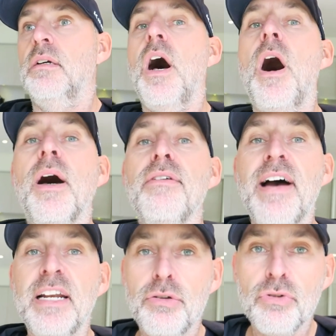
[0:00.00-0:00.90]
high
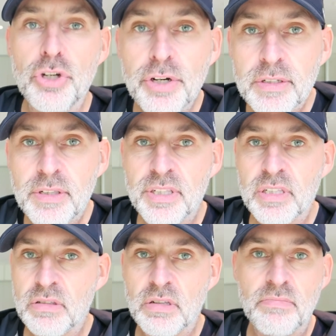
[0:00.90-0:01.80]
value
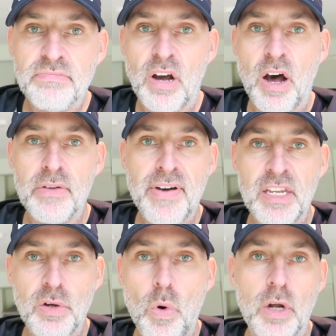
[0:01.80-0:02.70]
goods, high
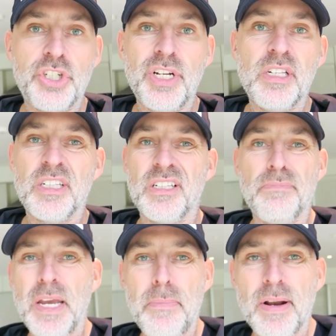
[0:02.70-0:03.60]
value watches,
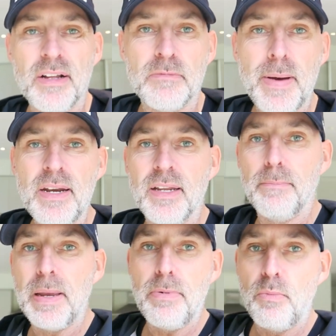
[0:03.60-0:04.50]
people aren't spending.
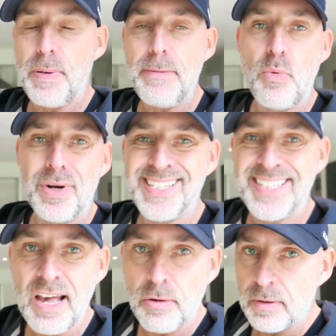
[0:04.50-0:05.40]
People want to
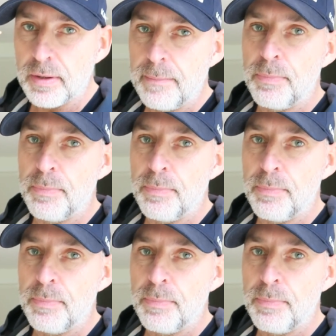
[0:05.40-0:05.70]
sell.